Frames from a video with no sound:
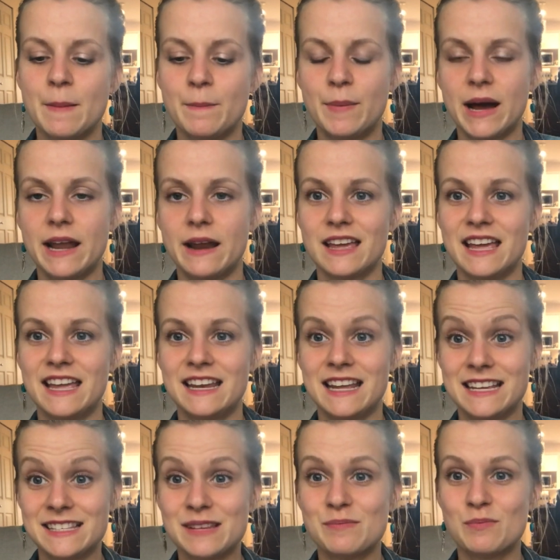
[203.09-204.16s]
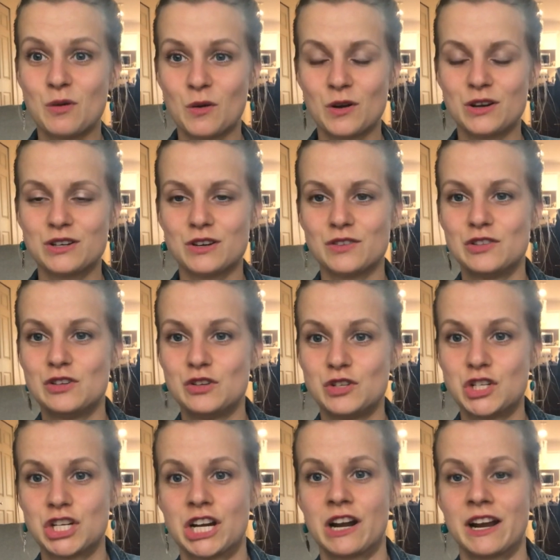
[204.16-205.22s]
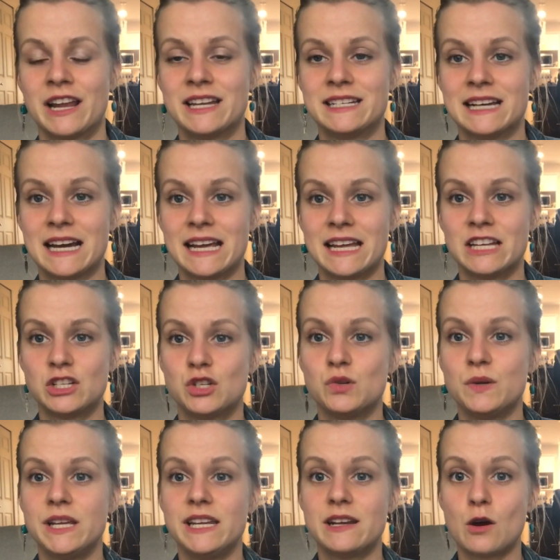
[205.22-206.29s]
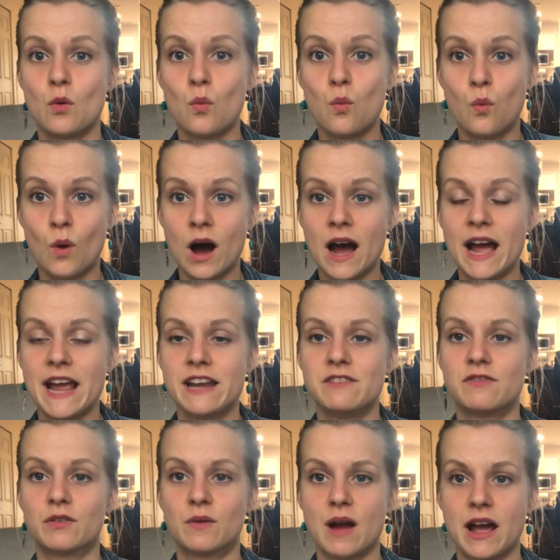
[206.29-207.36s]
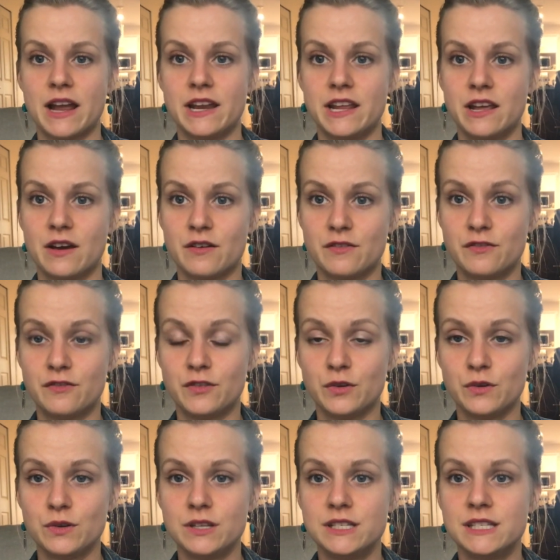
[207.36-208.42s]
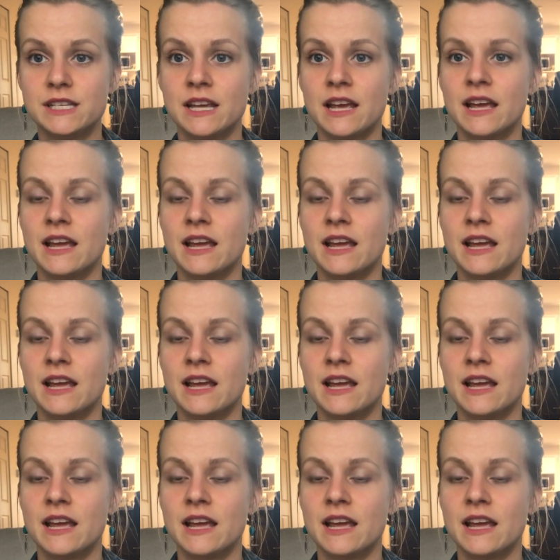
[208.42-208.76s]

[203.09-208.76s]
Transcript: But it is important on the Nutritarian diet to eat a wide variety of foods.